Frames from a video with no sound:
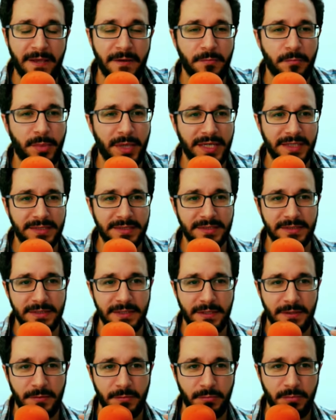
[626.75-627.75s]
but
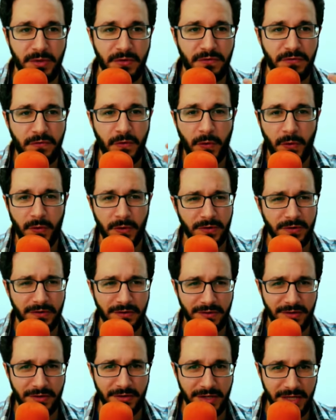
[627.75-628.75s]
before
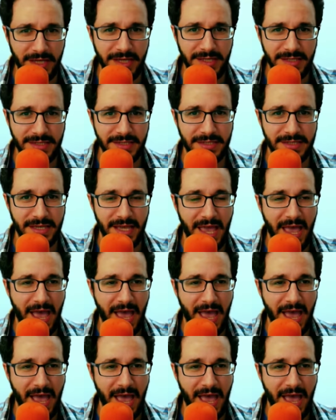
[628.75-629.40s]
there is